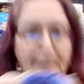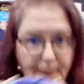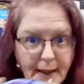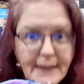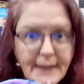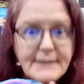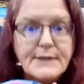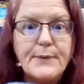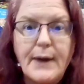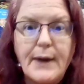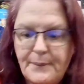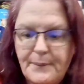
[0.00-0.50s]

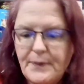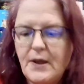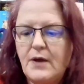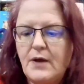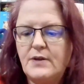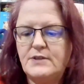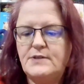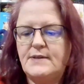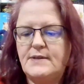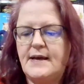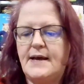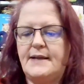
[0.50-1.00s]
That's all right. I'll
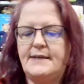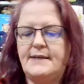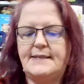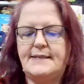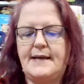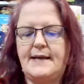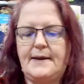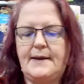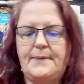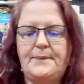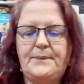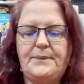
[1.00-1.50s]
do that in a
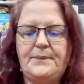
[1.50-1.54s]
sec.